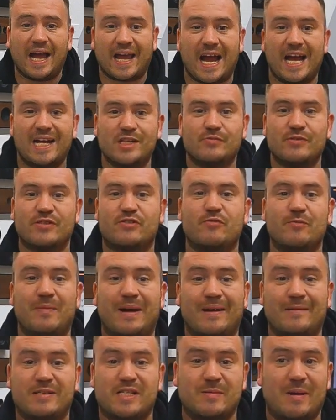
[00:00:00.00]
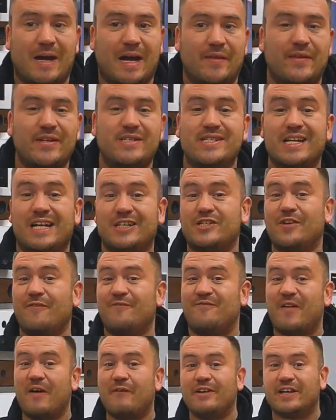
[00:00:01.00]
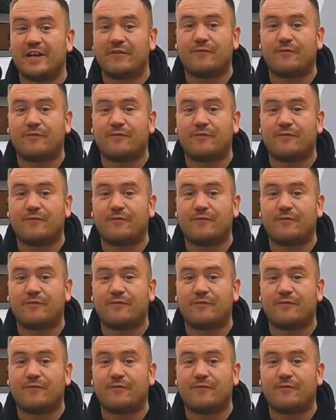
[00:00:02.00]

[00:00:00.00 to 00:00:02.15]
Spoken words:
Hi guys, Rich from Out Smart. This is actually a very